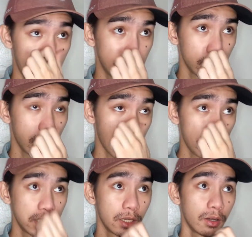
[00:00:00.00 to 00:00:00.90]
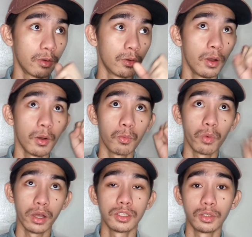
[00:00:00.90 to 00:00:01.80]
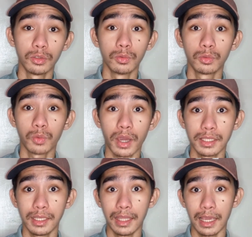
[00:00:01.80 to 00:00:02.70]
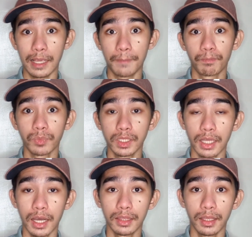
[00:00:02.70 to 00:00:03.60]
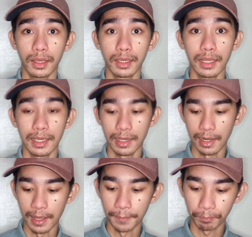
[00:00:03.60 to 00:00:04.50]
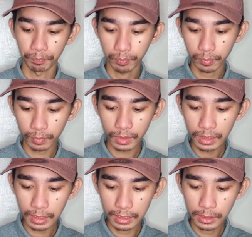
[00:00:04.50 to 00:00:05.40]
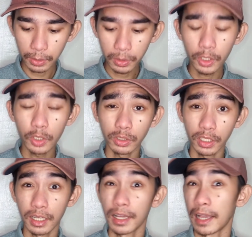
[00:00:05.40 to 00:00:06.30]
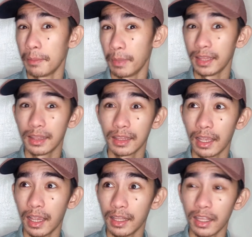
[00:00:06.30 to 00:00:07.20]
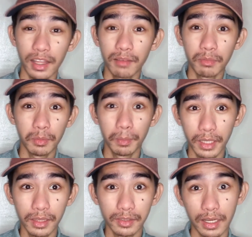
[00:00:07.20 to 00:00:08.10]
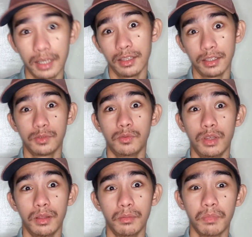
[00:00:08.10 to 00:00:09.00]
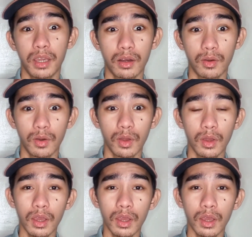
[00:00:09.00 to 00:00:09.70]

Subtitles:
So, ginagamit siya once or twice a day sa ating kilikili. So, hindi ko siya nagagamit and I never been try this one pero